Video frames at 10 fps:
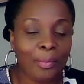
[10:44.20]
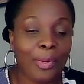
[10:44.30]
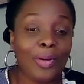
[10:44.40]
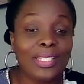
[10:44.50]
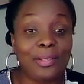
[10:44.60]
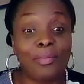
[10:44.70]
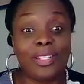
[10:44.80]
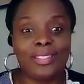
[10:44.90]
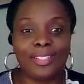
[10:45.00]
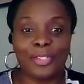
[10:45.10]
Power
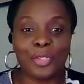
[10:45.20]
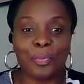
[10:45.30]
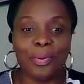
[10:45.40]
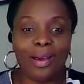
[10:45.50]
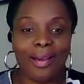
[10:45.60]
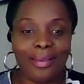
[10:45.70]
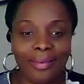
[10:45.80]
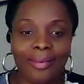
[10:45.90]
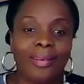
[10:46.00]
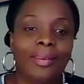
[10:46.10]
demand and
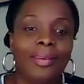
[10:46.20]
supply